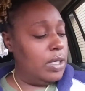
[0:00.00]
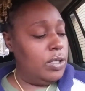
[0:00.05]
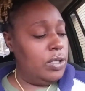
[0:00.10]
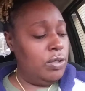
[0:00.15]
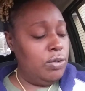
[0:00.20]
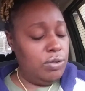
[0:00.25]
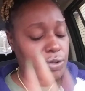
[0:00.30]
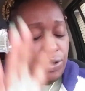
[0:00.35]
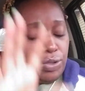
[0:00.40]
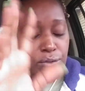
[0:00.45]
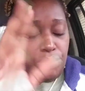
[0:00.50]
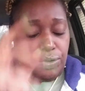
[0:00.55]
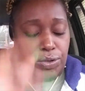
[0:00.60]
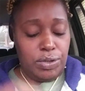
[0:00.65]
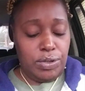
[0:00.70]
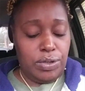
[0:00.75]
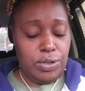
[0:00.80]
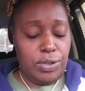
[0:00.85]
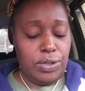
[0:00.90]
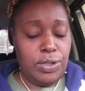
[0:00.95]
you you
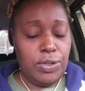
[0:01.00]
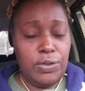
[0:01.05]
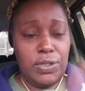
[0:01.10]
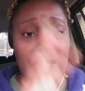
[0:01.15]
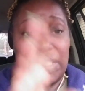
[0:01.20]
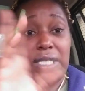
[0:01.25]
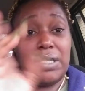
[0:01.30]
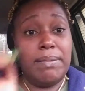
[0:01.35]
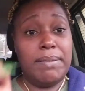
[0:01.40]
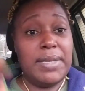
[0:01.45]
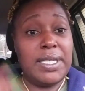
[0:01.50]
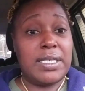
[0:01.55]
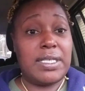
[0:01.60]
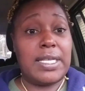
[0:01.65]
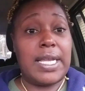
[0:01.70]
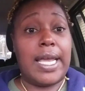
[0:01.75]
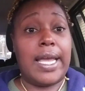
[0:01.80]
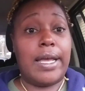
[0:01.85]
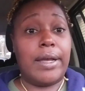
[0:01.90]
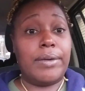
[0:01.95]
you just a
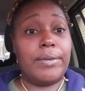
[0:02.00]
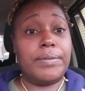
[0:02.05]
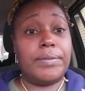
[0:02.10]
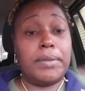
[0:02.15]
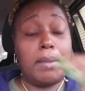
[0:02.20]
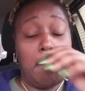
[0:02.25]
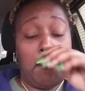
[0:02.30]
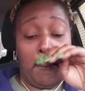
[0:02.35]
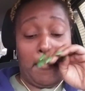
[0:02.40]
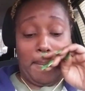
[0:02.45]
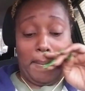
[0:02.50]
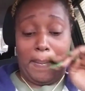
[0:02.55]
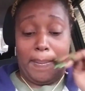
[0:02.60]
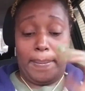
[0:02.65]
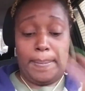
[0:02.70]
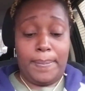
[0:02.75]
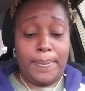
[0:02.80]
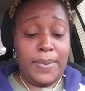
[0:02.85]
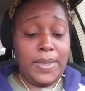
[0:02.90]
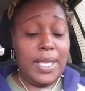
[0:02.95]
missed out.
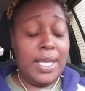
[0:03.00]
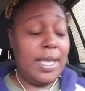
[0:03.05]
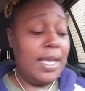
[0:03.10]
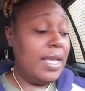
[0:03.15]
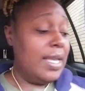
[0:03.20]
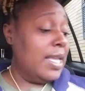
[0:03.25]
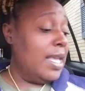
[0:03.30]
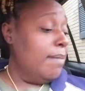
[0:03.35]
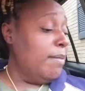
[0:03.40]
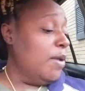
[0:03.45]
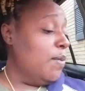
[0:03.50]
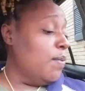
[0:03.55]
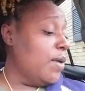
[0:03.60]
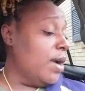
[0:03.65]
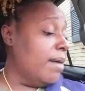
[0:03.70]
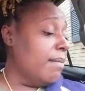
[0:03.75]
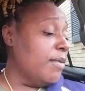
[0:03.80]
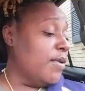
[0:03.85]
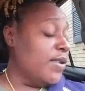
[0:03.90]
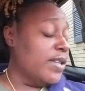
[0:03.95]
Give me
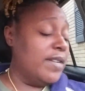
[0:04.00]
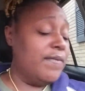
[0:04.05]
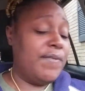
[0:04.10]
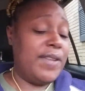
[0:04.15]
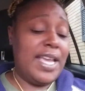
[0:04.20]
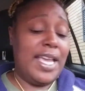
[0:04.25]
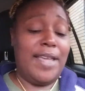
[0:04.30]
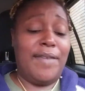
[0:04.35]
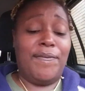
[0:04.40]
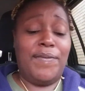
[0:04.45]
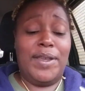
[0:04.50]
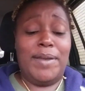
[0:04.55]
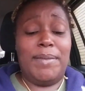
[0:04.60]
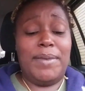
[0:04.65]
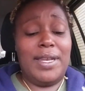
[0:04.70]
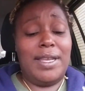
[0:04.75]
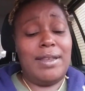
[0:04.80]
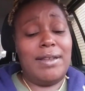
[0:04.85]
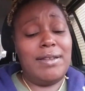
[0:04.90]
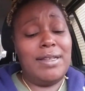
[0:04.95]
one more divine
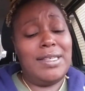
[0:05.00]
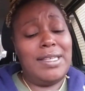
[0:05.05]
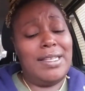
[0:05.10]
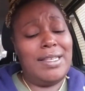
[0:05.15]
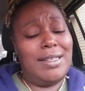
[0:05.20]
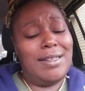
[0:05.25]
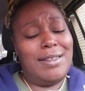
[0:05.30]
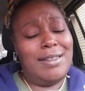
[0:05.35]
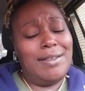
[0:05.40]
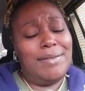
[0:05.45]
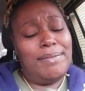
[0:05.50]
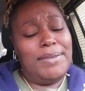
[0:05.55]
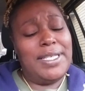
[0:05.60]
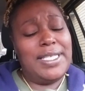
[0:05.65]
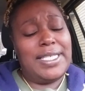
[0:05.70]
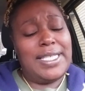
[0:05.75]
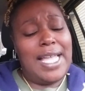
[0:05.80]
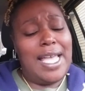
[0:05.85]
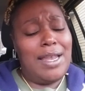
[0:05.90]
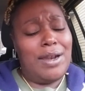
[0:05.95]
feminine.
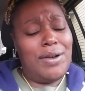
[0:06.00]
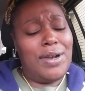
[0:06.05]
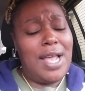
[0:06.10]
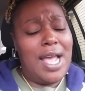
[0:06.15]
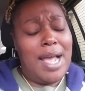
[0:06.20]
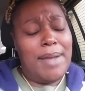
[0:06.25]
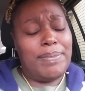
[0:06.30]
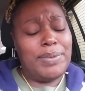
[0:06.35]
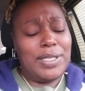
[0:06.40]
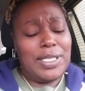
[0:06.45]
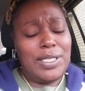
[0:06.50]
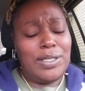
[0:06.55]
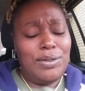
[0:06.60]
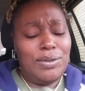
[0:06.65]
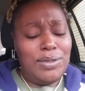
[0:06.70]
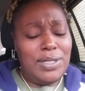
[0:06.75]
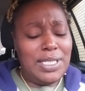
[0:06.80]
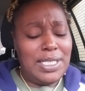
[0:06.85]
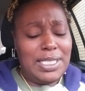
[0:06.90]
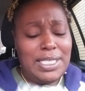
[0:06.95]
Missed out on the
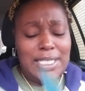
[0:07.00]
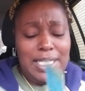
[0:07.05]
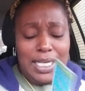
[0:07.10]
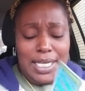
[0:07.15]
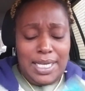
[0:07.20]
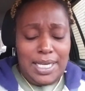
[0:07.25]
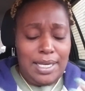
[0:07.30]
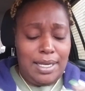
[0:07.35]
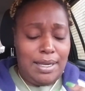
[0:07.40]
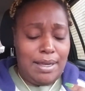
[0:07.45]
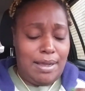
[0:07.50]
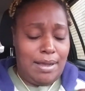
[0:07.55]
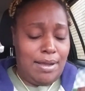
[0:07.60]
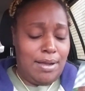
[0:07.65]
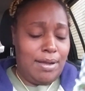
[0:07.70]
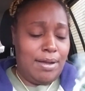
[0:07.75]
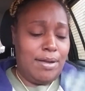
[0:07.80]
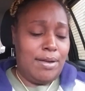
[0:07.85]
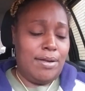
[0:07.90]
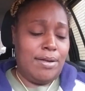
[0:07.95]
opportunity.
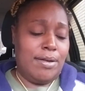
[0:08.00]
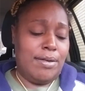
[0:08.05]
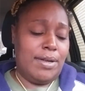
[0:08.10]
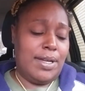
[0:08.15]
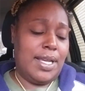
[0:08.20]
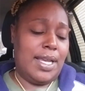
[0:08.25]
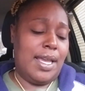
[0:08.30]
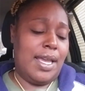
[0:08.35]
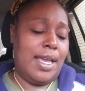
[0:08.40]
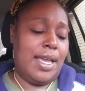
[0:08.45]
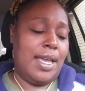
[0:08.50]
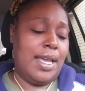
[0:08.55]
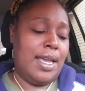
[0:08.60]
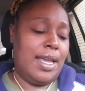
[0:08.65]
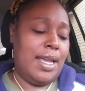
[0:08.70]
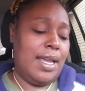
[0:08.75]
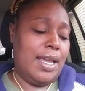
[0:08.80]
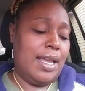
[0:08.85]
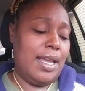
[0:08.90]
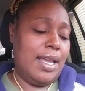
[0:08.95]

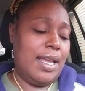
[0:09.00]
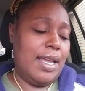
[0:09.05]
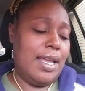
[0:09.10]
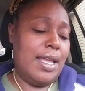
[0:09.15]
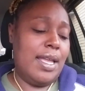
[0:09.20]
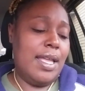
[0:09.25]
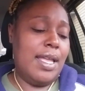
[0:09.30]
Okay.